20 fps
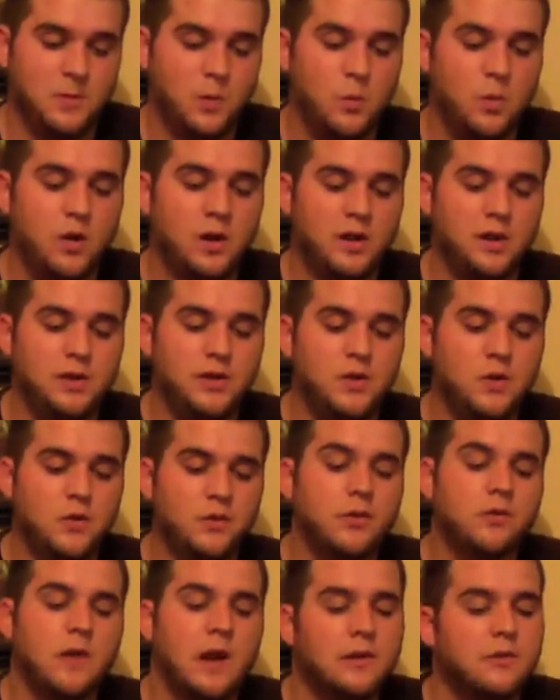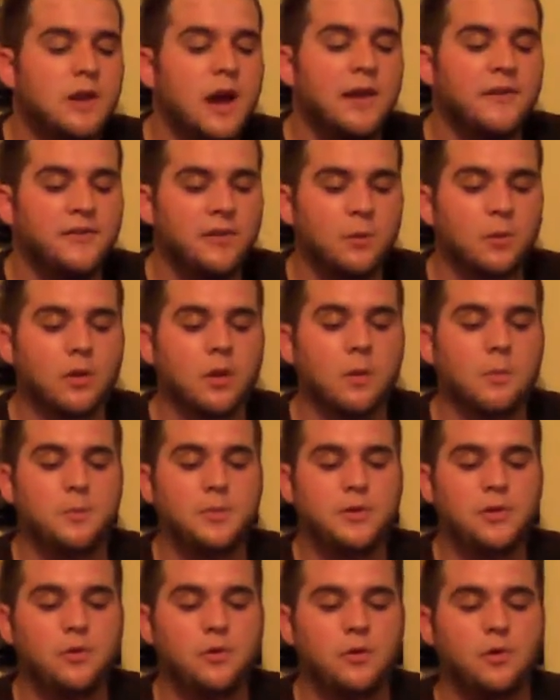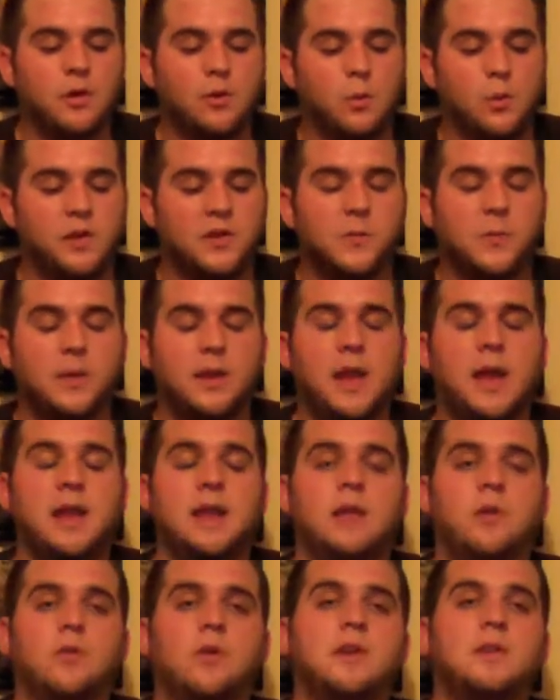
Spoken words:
We're going to use a Ray Rice, and we're going to computer Willis McGahee.